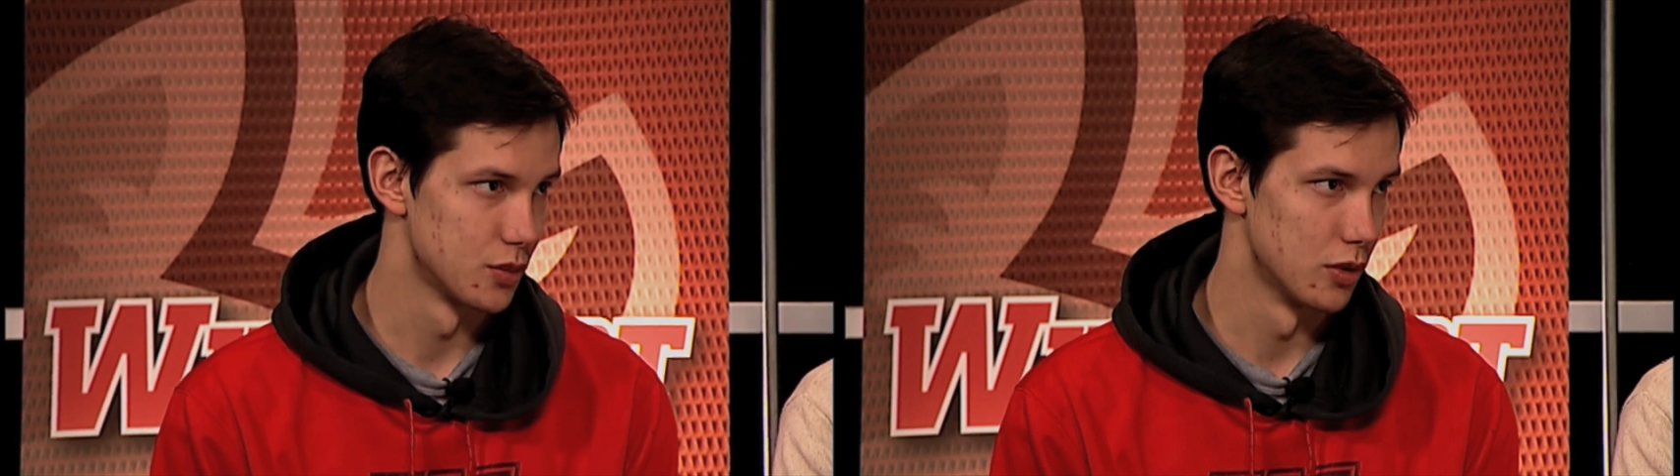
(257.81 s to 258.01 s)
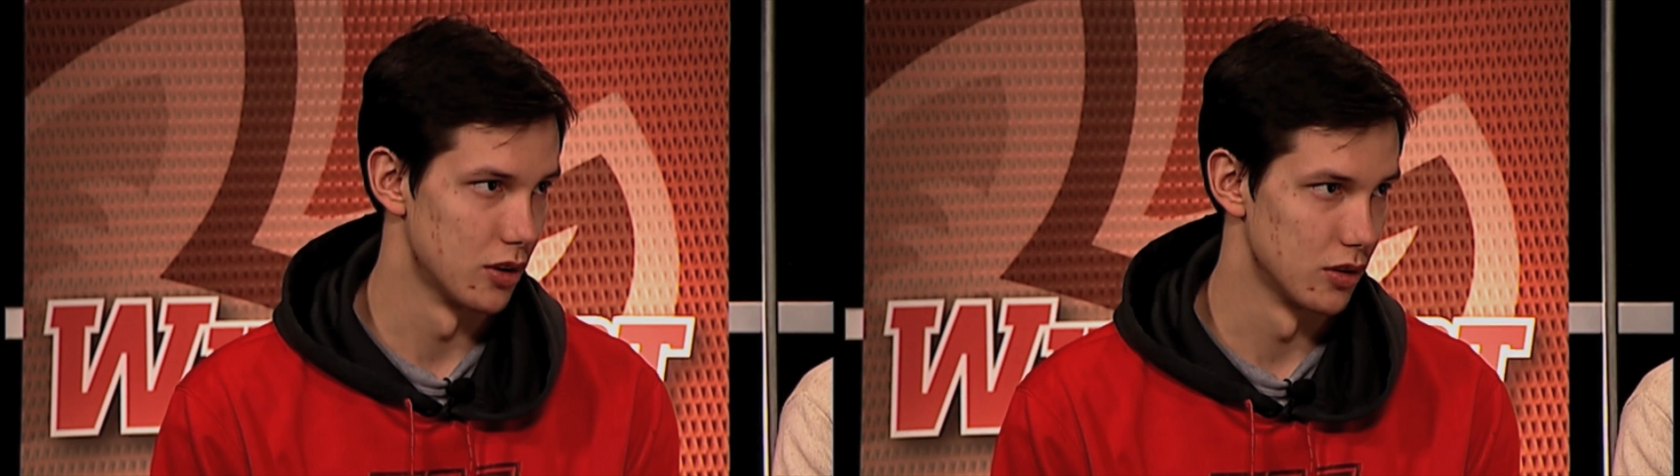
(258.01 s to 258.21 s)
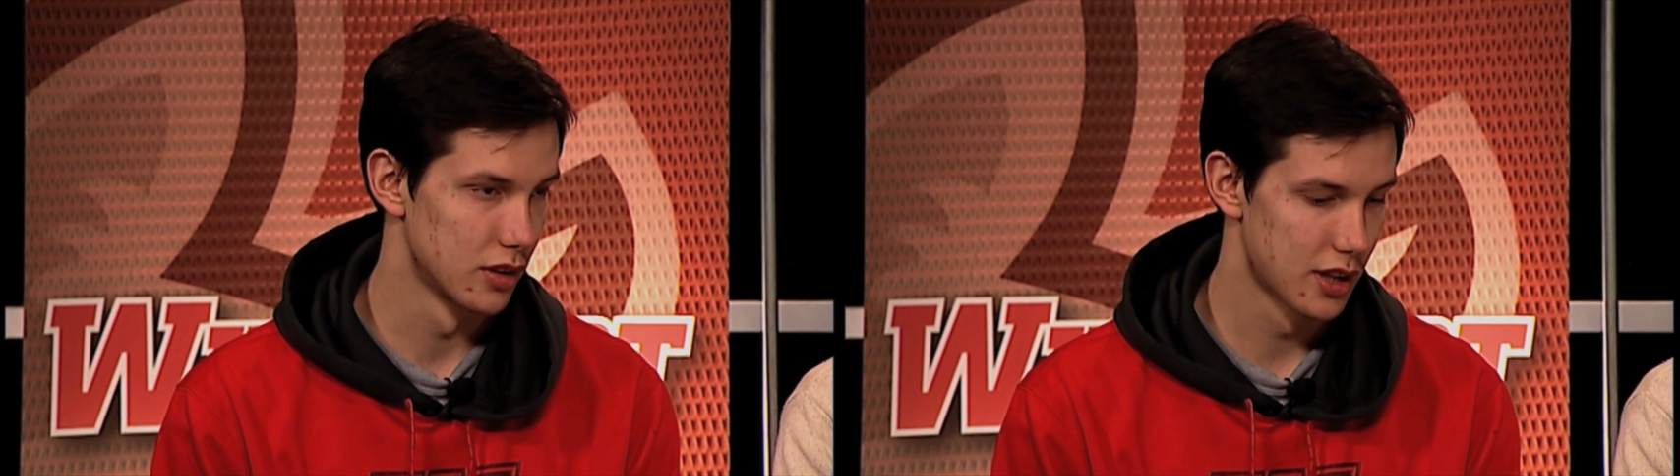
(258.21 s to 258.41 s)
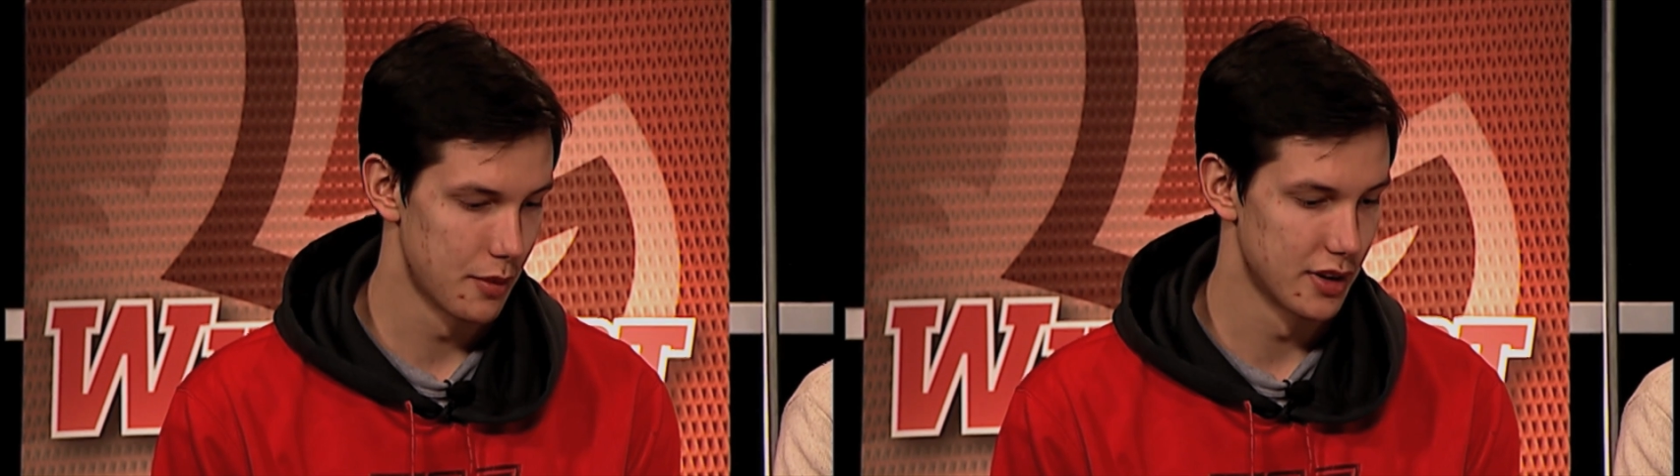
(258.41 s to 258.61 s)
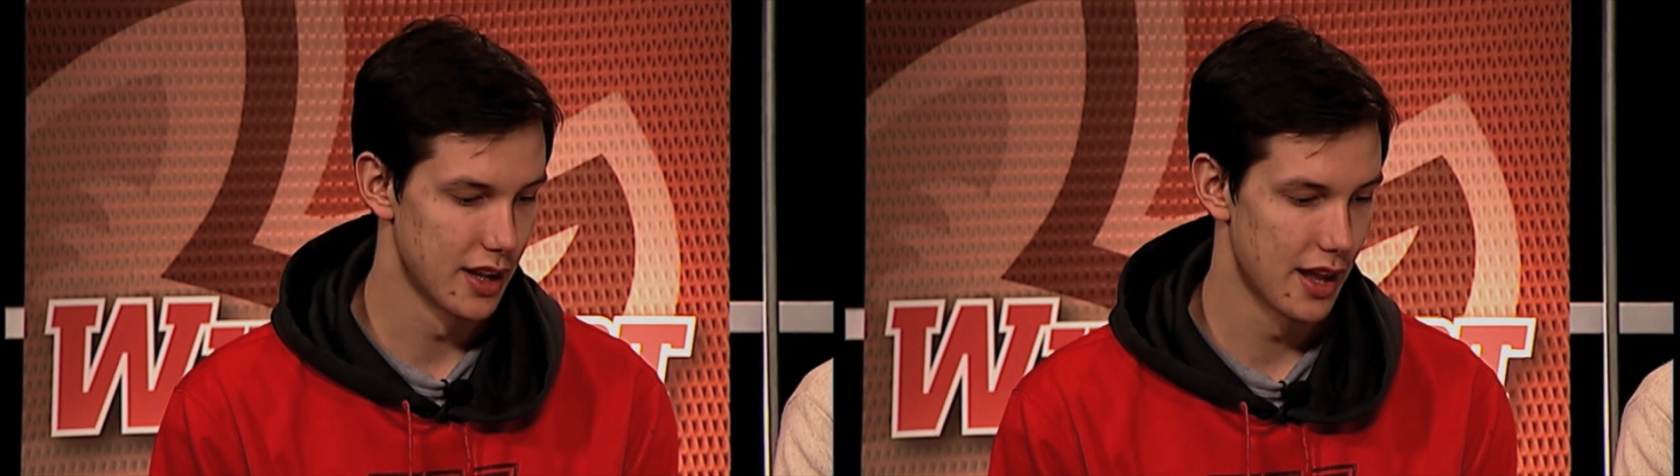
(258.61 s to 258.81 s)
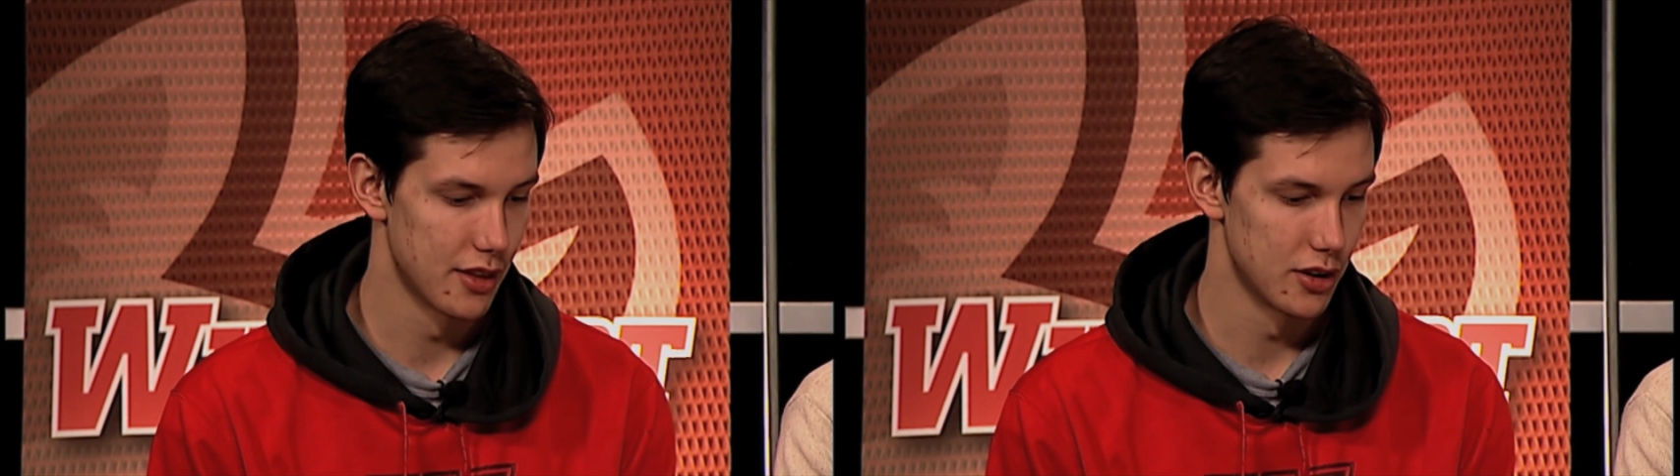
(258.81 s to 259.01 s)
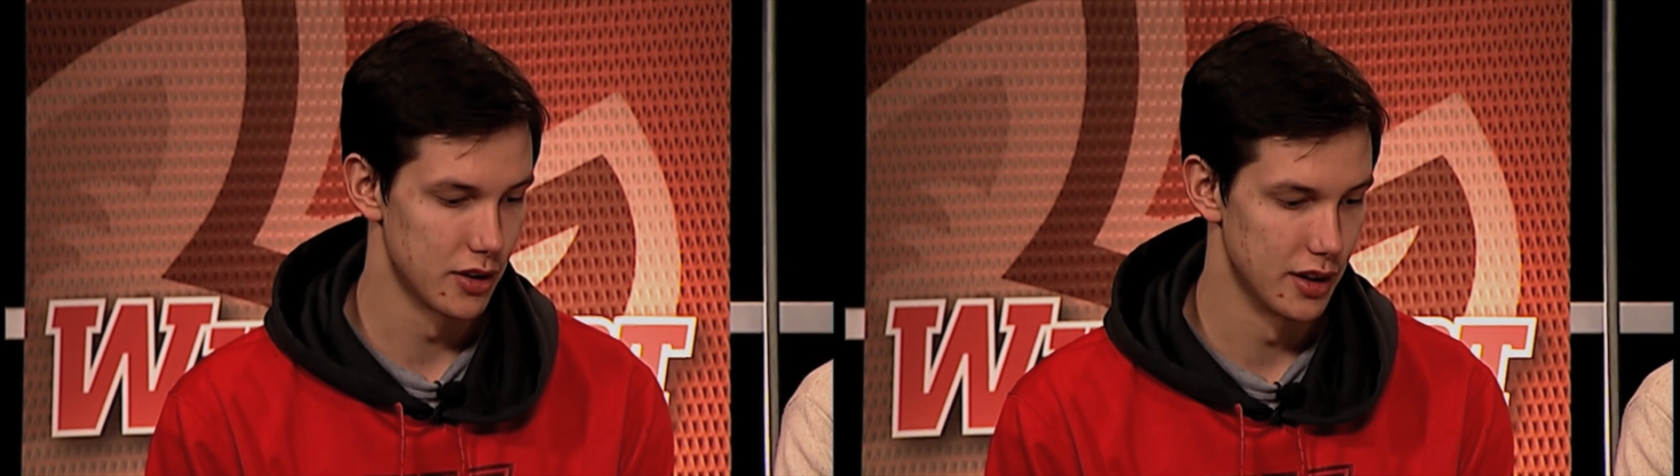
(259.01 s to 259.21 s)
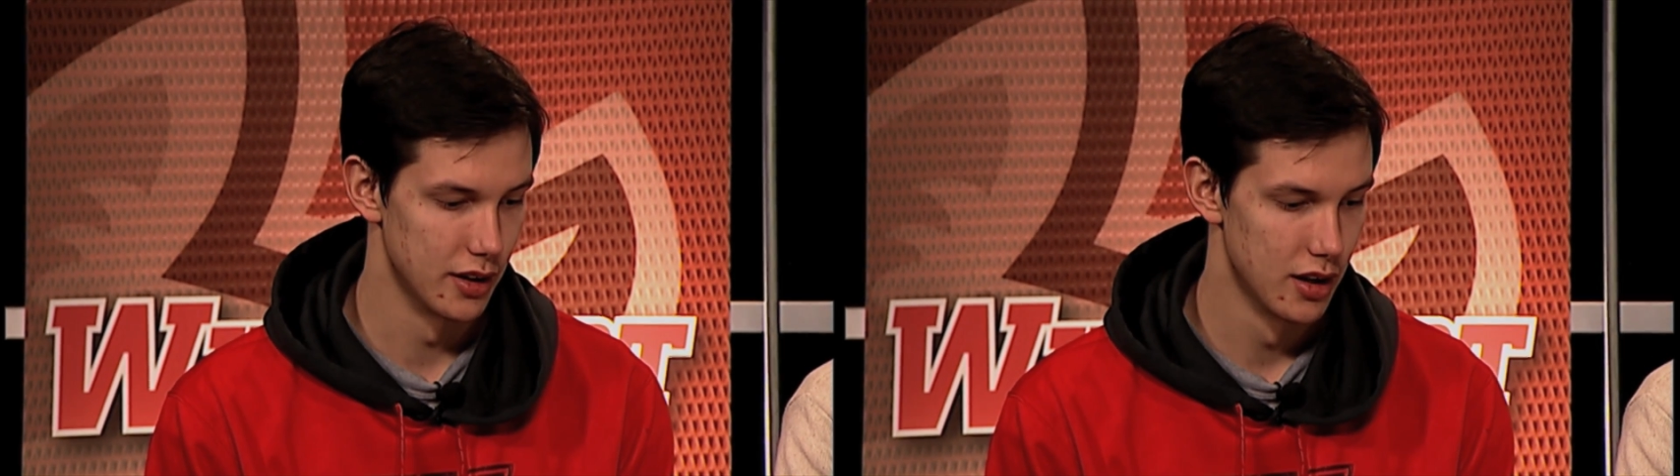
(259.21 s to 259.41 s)
will come
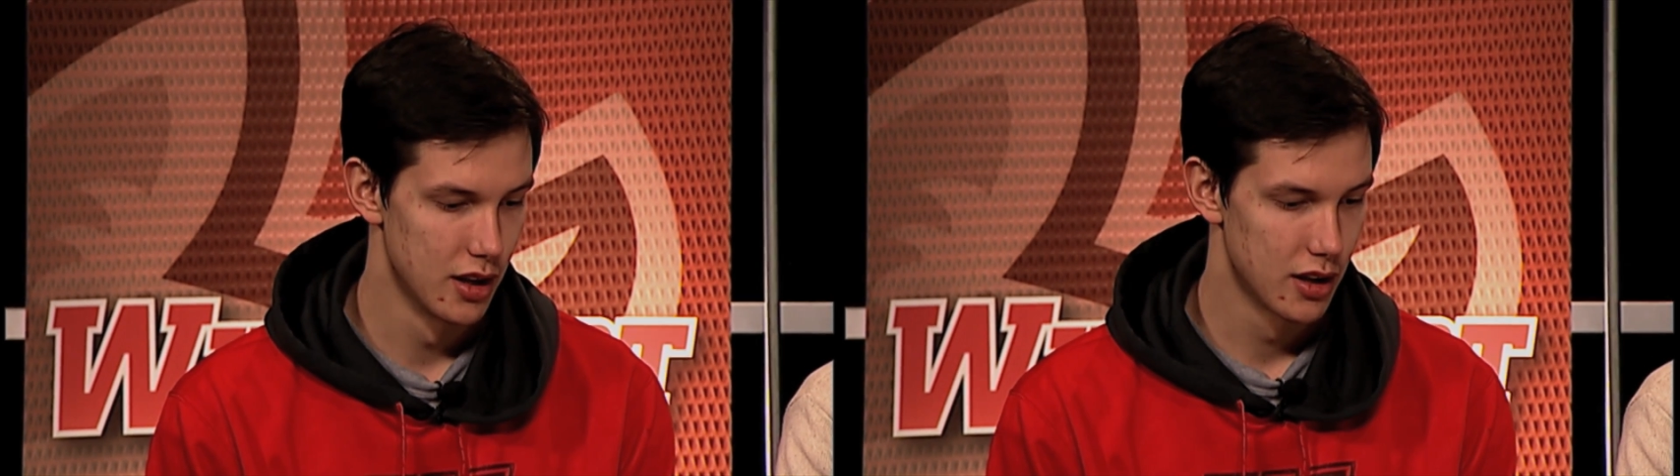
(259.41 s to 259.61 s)
together and